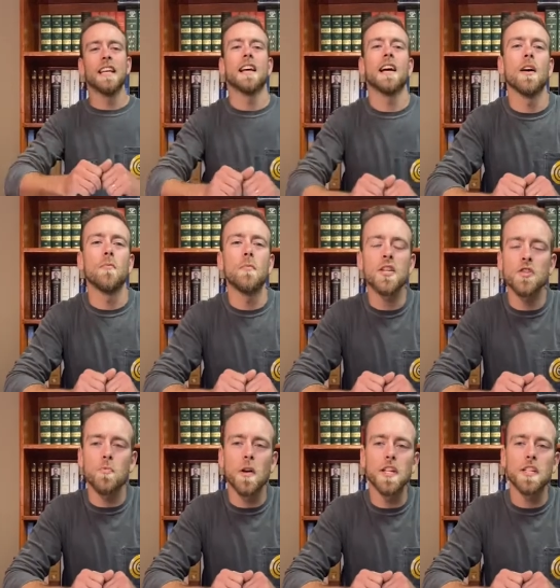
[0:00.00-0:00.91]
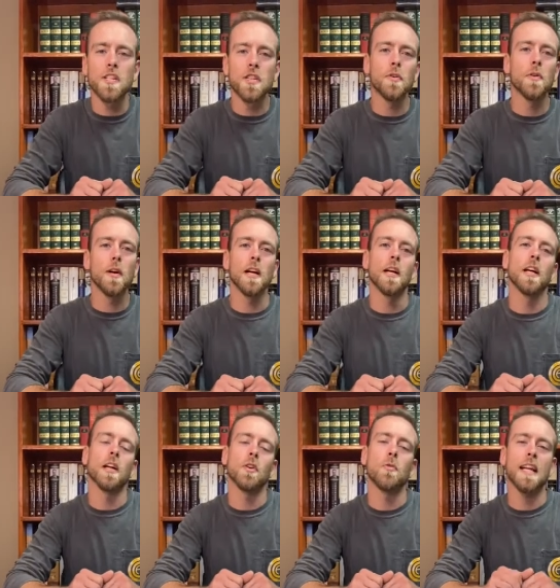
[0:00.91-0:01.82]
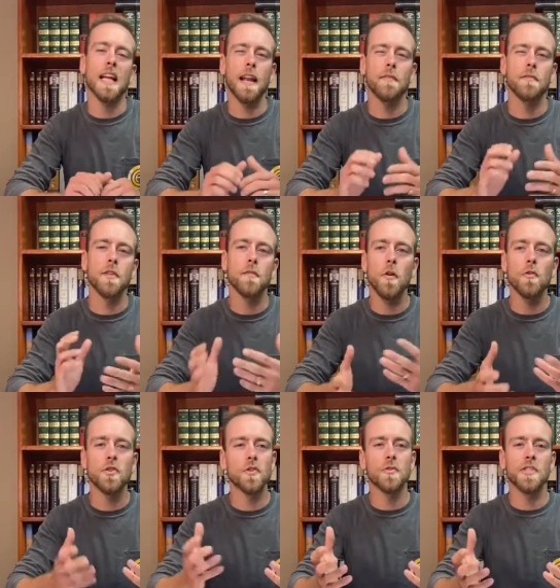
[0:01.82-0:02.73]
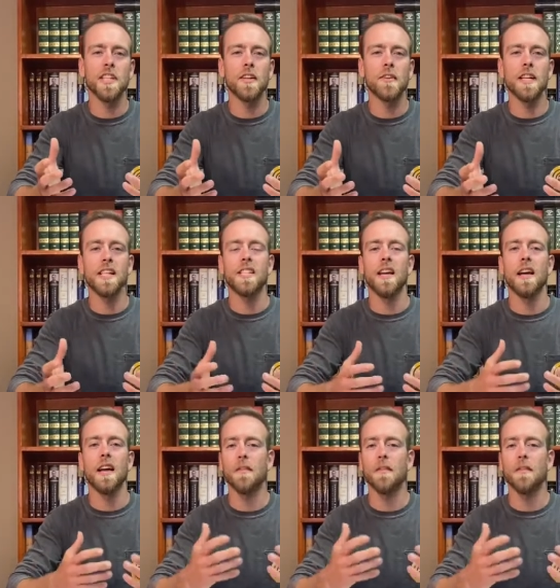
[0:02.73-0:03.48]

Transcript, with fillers: Uh, we just wanted to do a, a quick kind of devotional series uh,